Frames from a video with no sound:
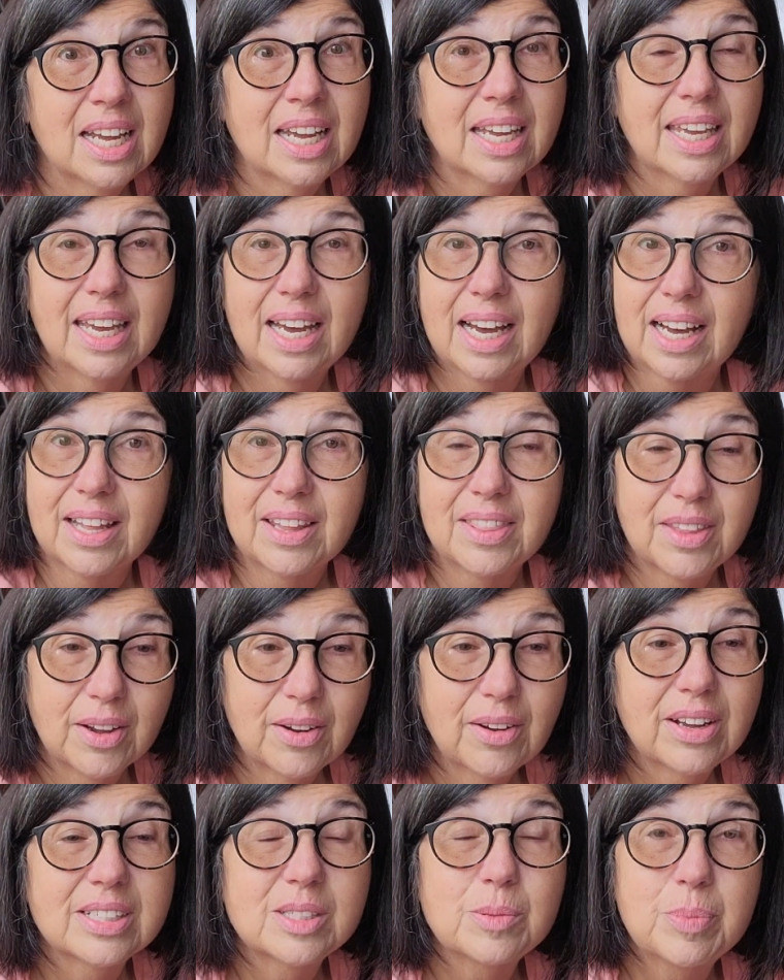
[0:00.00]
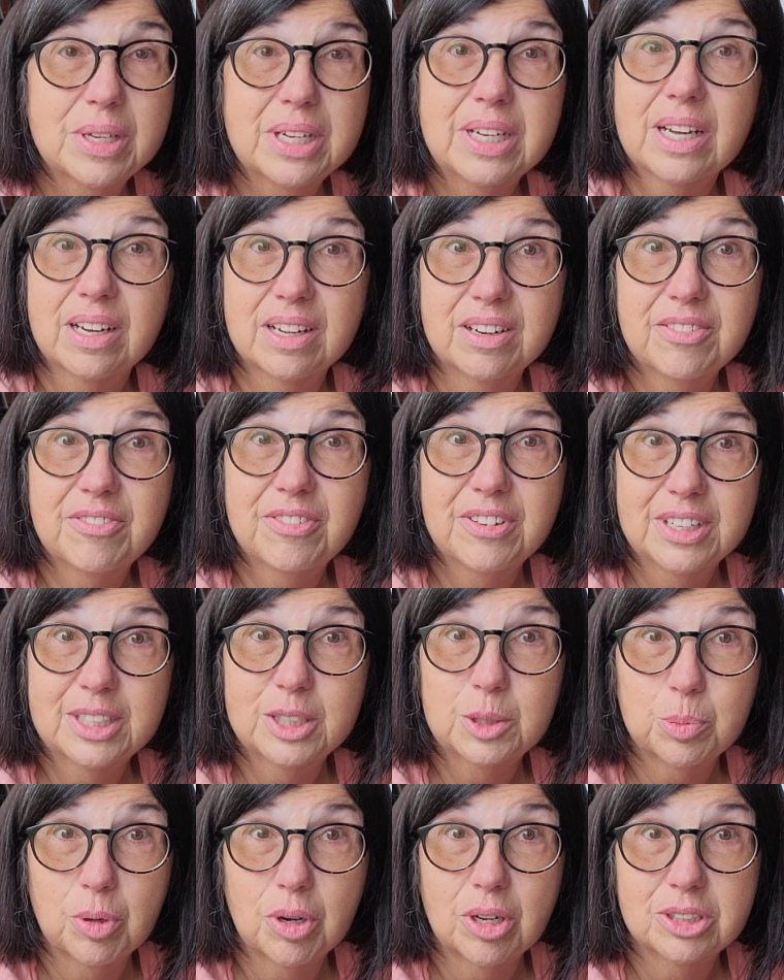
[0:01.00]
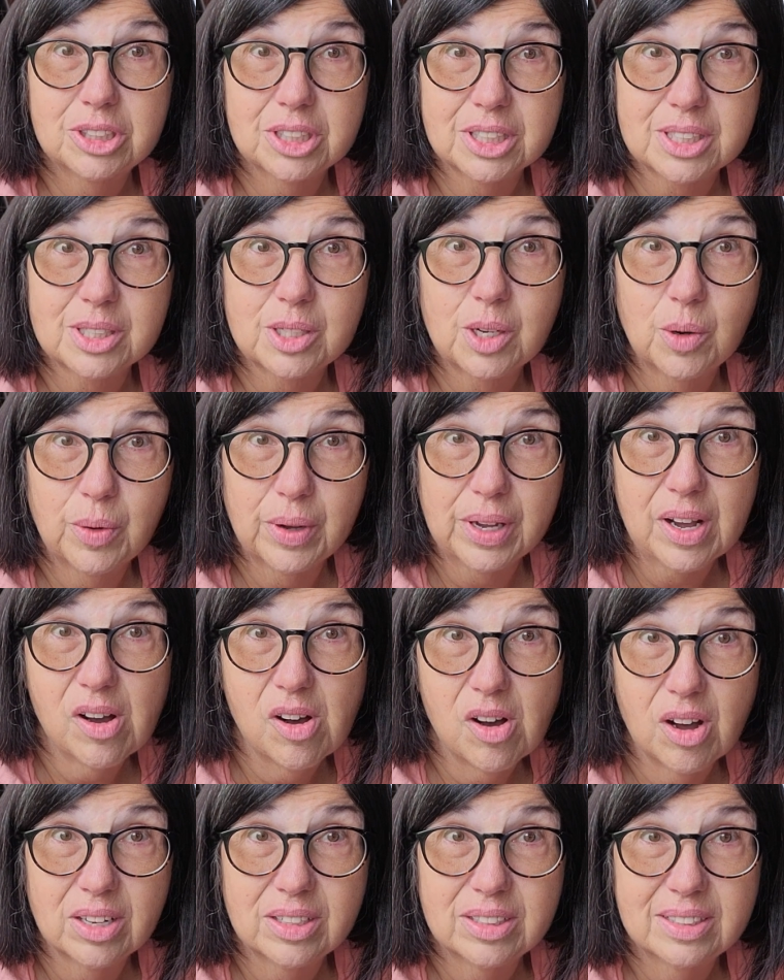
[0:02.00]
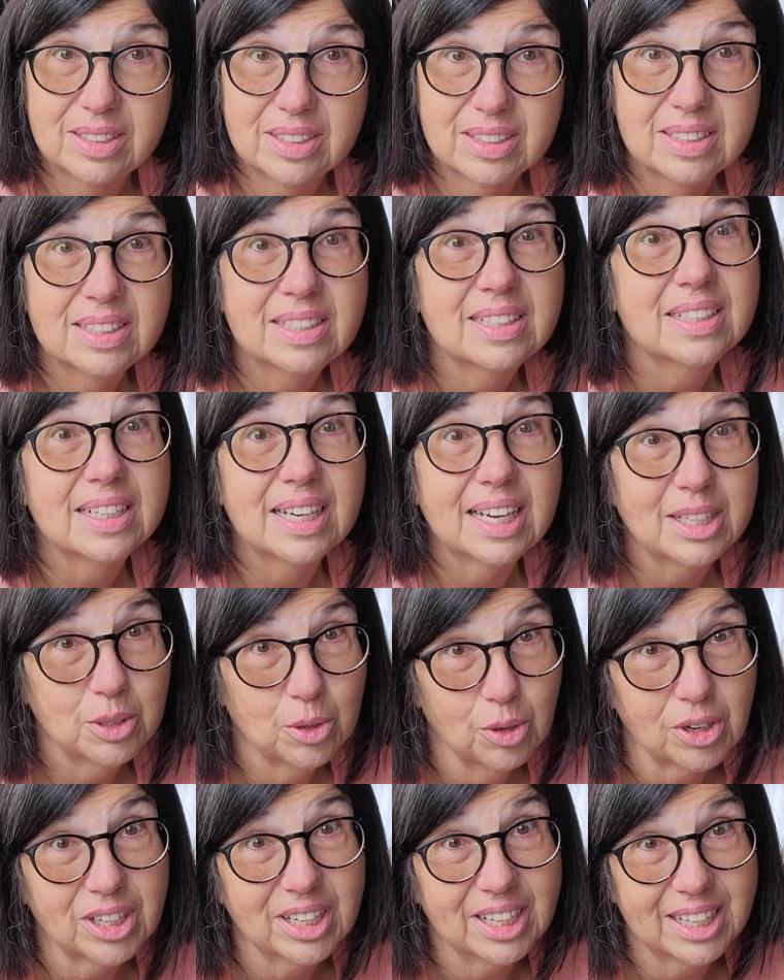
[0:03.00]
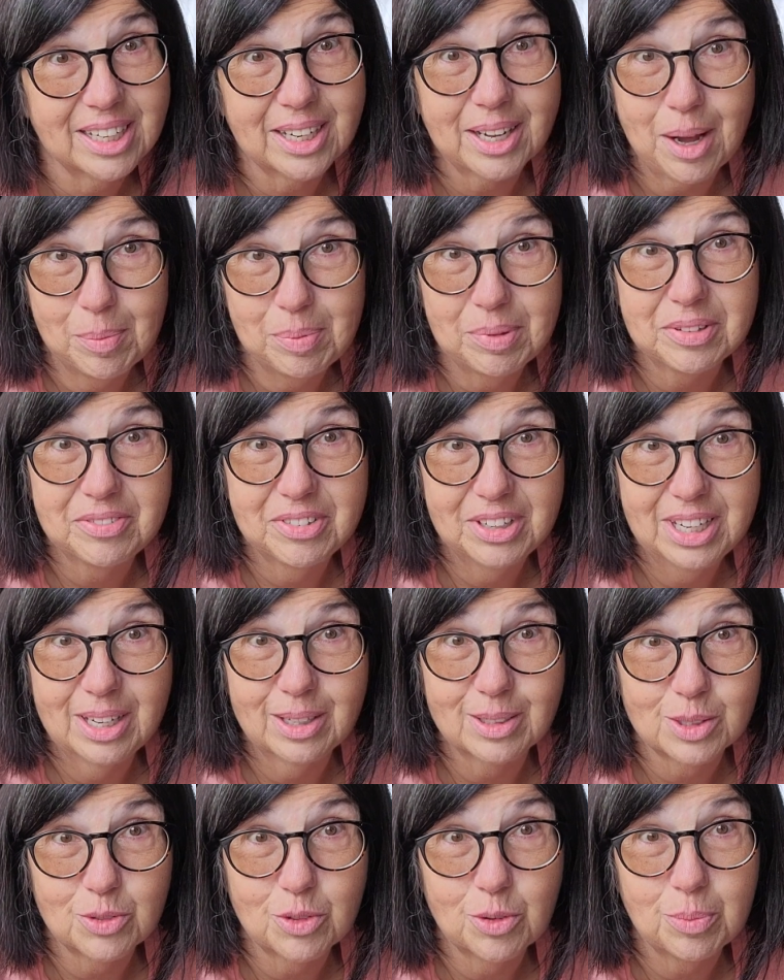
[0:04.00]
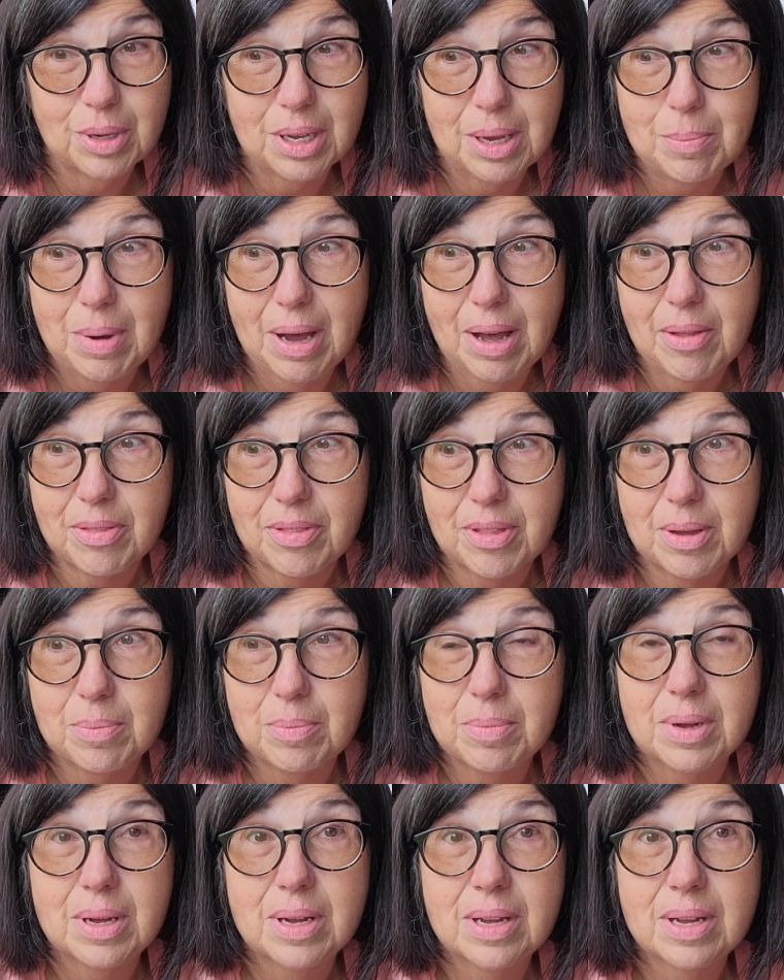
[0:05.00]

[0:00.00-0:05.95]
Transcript: Yeah, there has been unfinished projects going on, and you're going to get a couple of videos from me about them.